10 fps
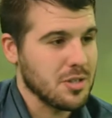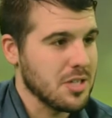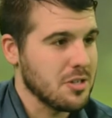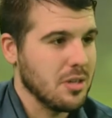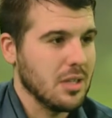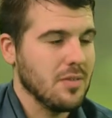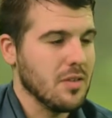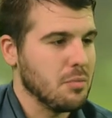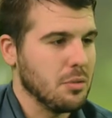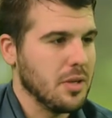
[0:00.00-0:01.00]
that he's going to leave
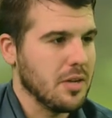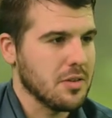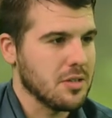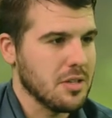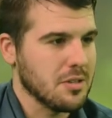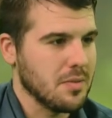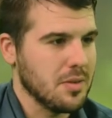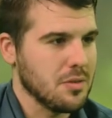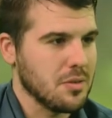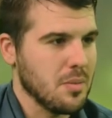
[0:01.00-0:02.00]
Liverpool at the end of the season if he
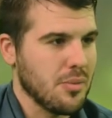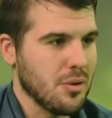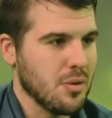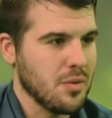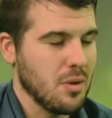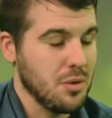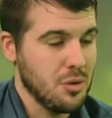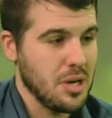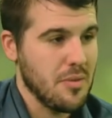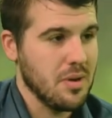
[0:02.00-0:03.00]
doesn't improve. Would
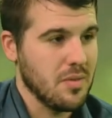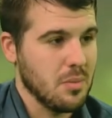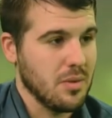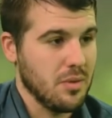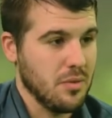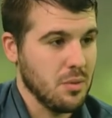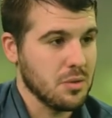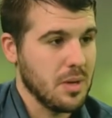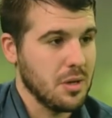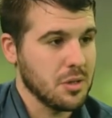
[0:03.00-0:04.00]
you get rid of him if you was
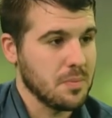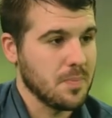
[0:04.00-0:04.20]
manager?